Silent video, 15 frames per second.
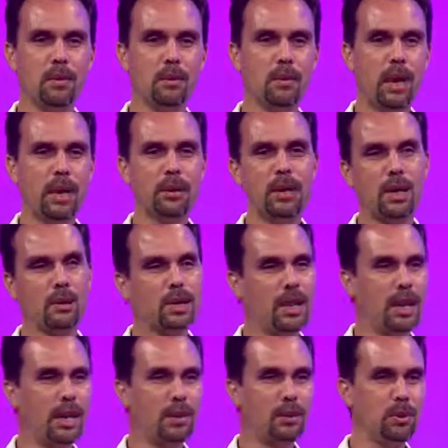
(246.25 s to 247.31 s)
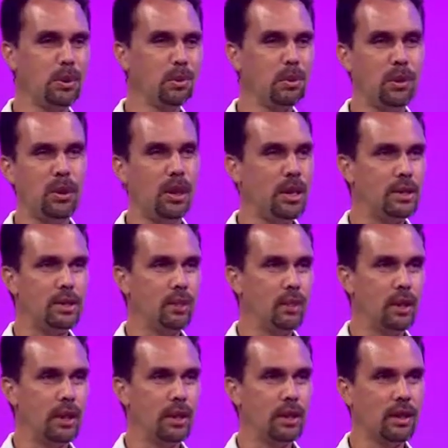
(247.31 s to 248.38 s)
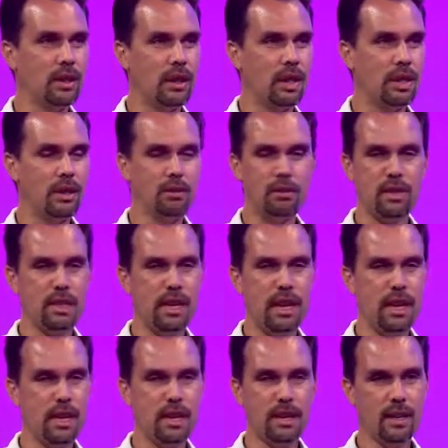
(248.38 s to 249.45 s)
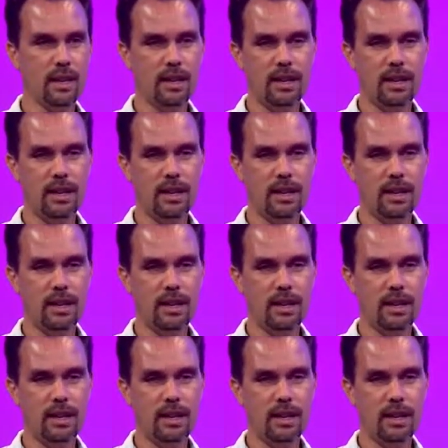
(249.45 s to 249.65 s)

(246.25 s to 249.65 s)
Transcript: back when I was Lahaina Luna board, I used to work on the land every day.